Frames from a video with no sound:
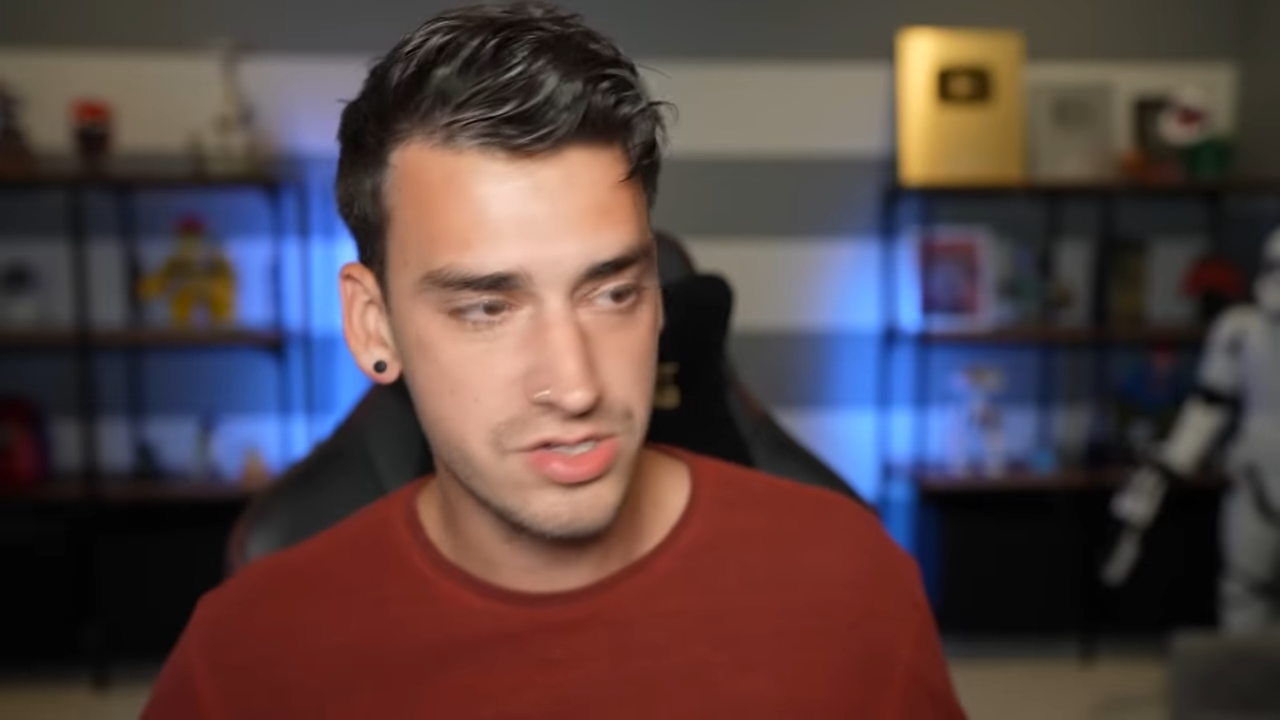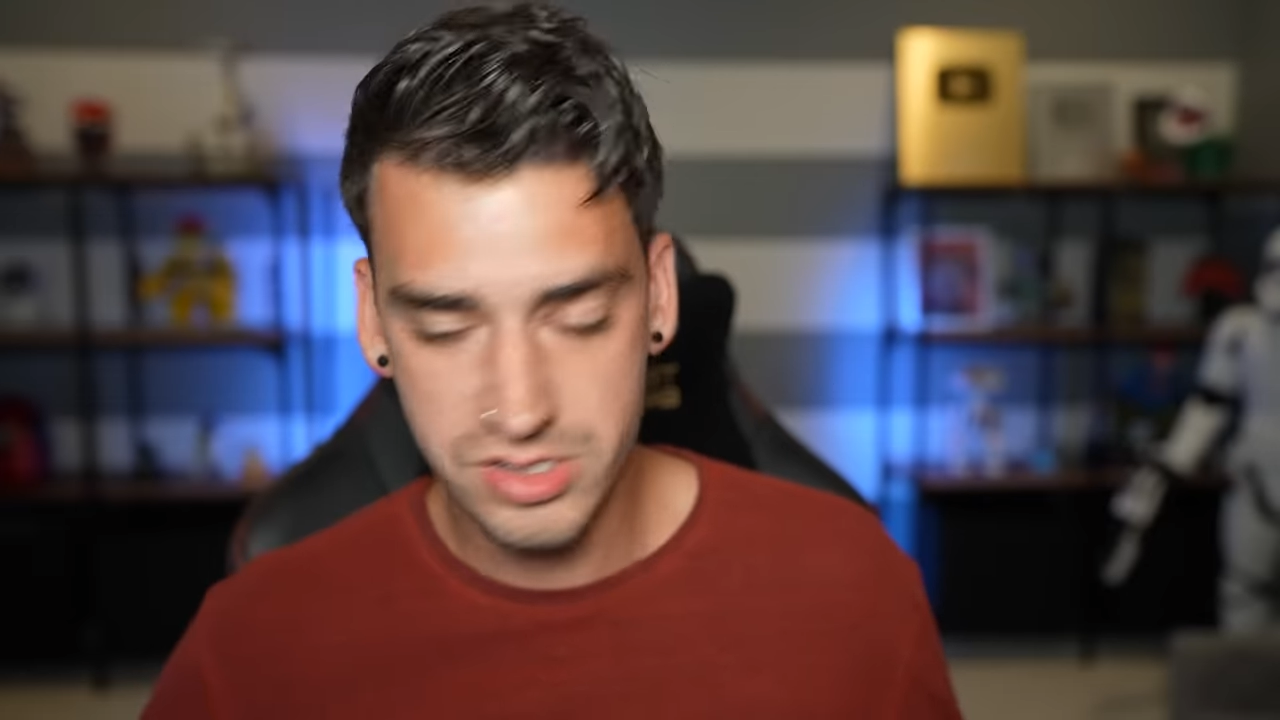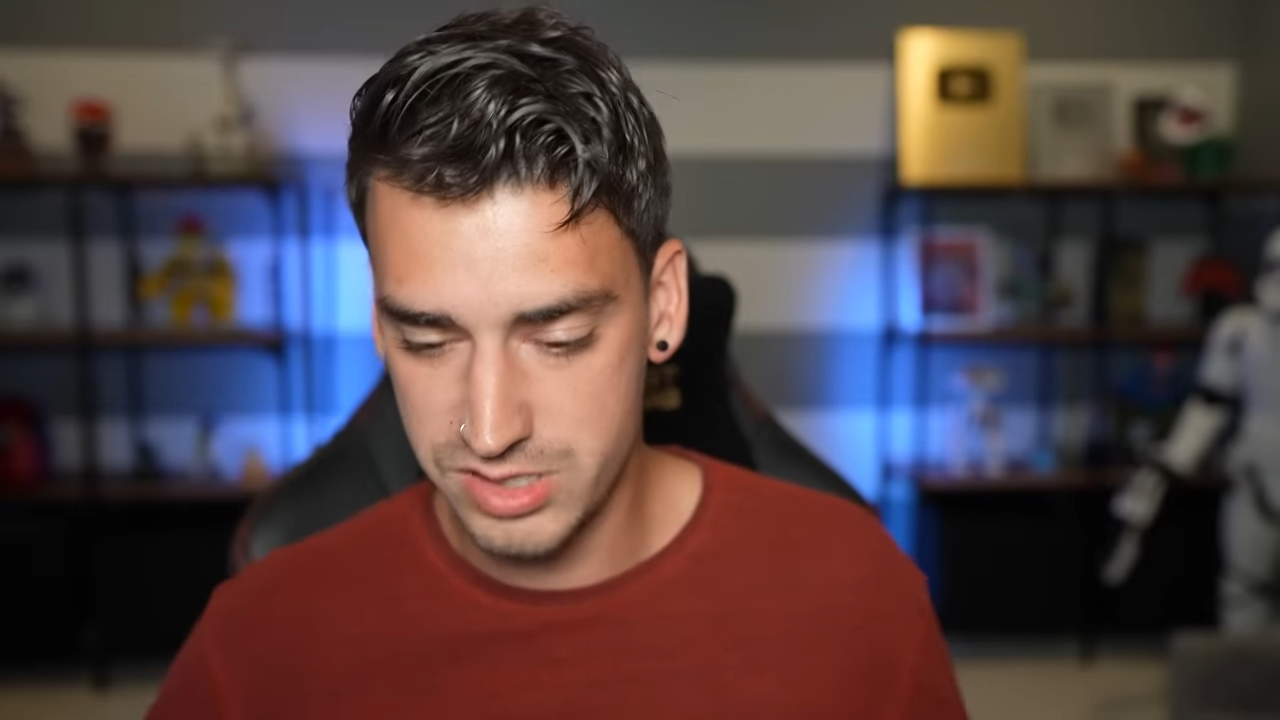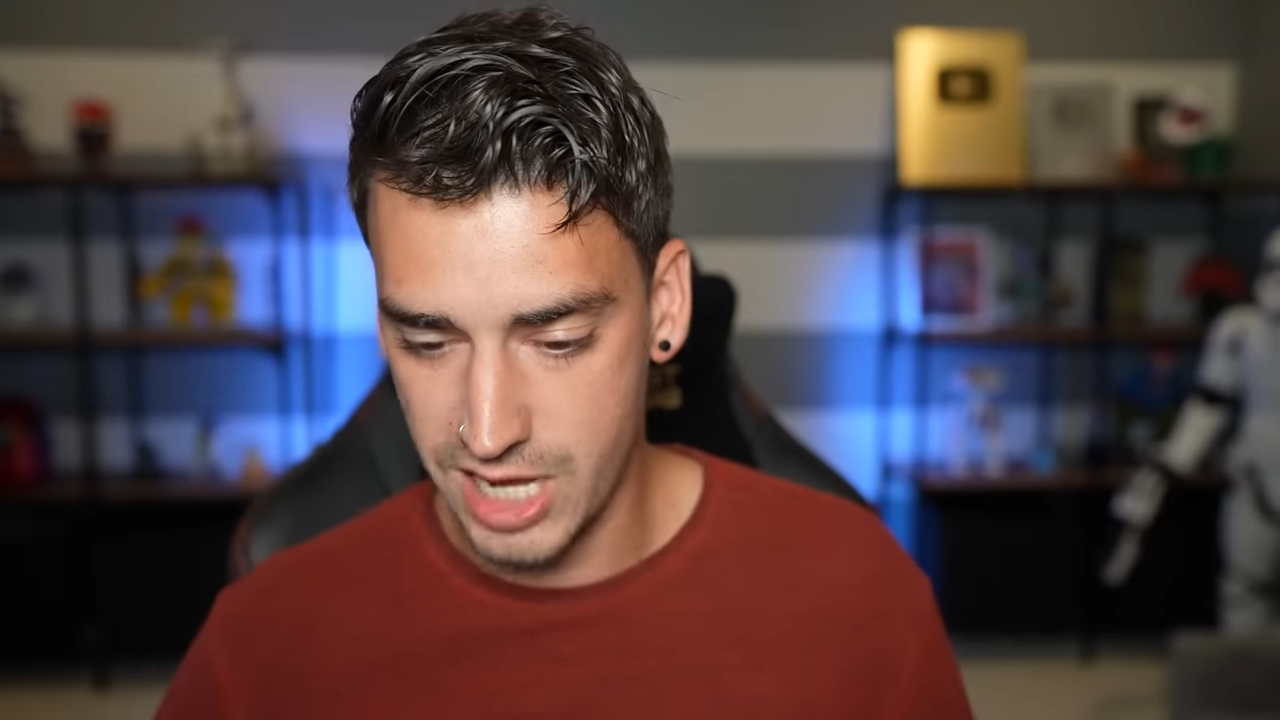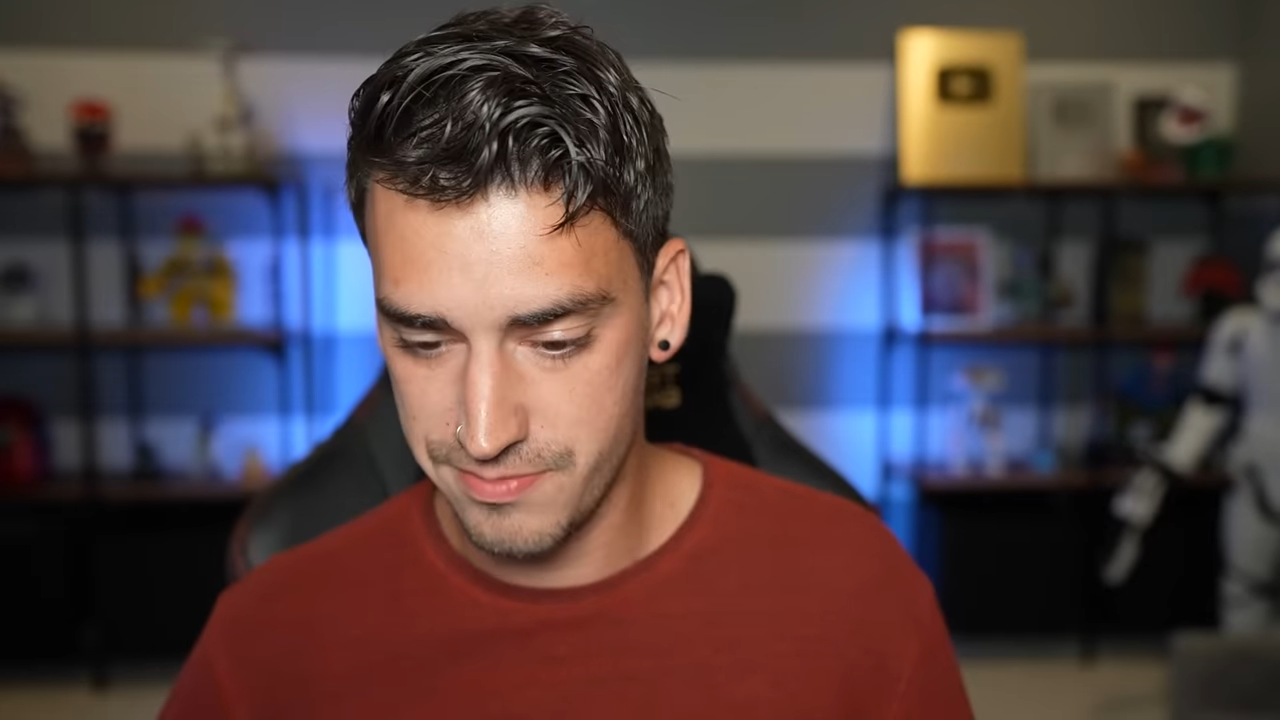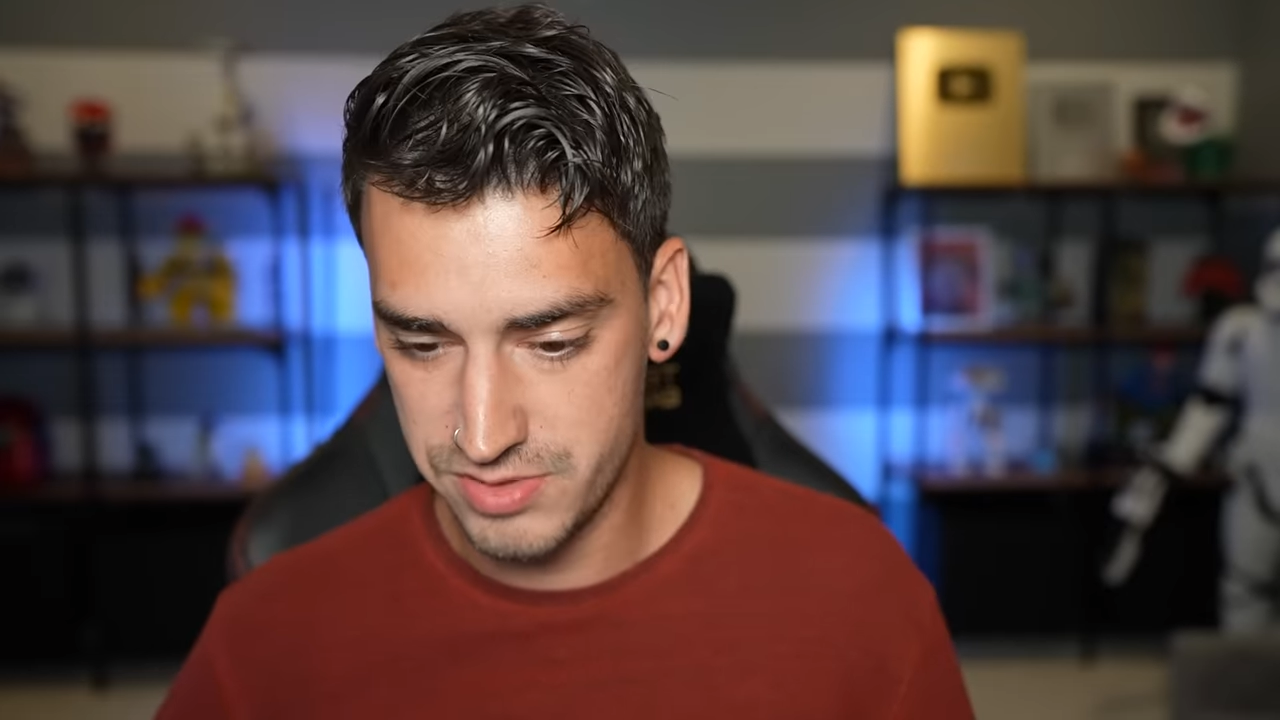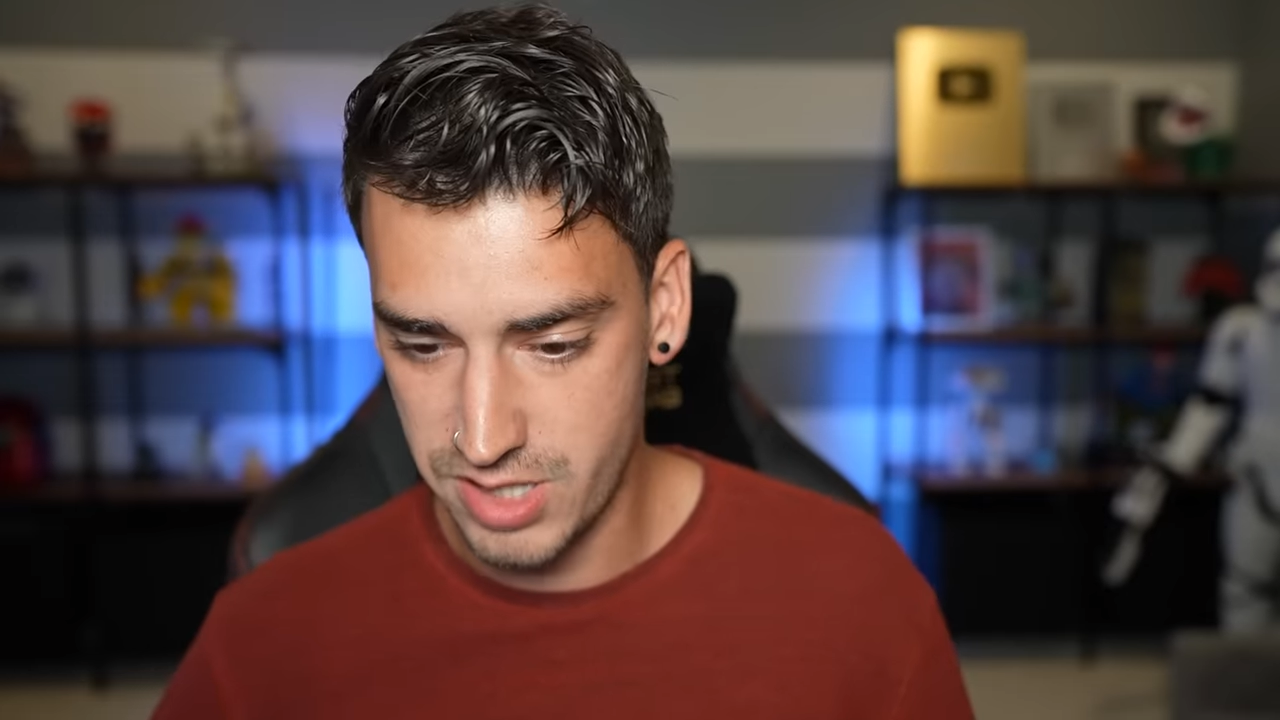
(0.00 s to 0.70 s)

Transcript: just type